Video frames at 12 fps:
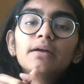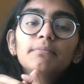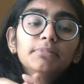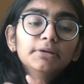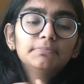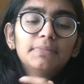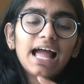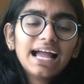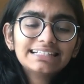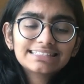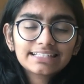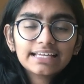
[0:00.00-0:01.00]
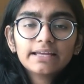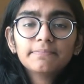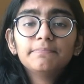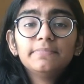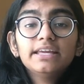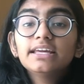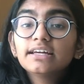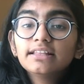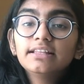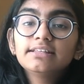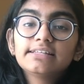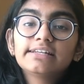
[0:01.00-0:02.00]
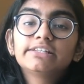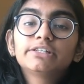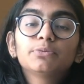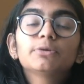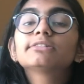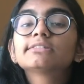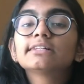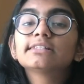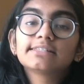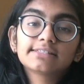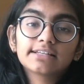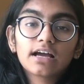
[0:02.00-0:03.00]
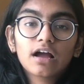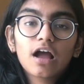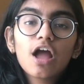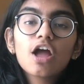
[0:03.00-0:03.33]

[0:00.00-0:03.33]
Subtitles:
But Black's king being in the center was still stuck.